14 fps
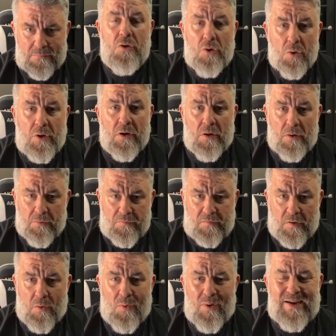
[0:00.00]
you can
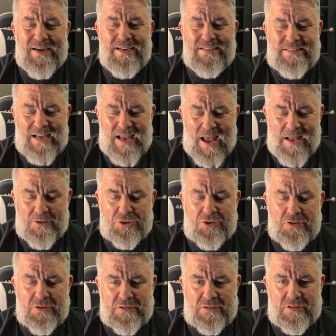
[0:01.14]
also attach
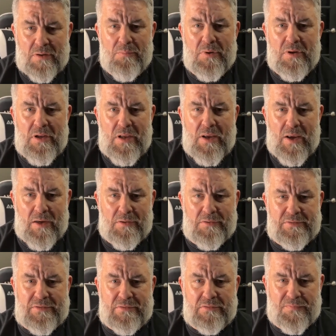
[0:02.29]
to somebody
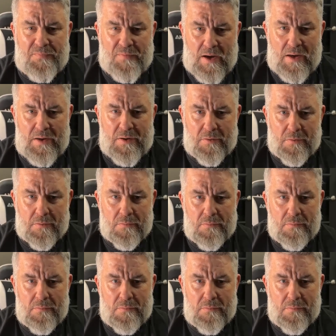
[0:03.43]
else's fire.